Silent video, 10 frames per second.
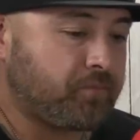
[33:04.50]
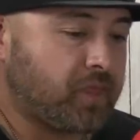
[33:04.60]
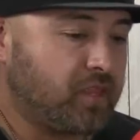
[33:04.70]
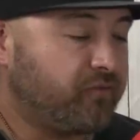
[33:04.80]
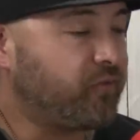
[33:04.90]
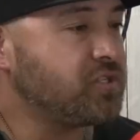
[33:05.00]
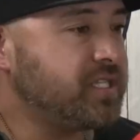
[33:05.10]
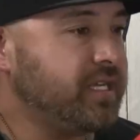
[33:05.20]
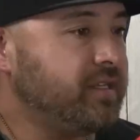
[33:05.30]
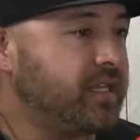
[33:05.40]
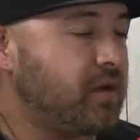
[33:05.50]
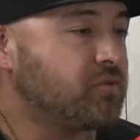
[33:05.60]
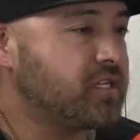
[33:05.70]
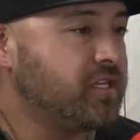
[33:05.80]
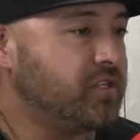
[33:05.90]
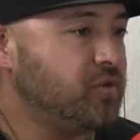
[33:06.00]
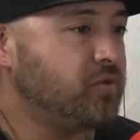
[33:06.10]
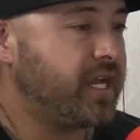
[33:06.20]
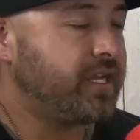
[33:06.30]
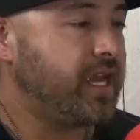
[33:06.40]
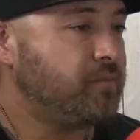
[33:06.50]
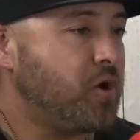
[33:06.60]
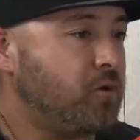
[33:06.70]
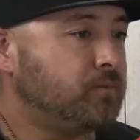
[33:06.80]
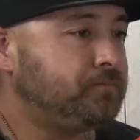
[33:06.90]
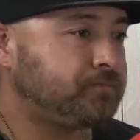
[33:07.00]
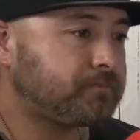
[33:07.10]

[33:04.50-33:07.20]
The first thing that I was going to do when I came home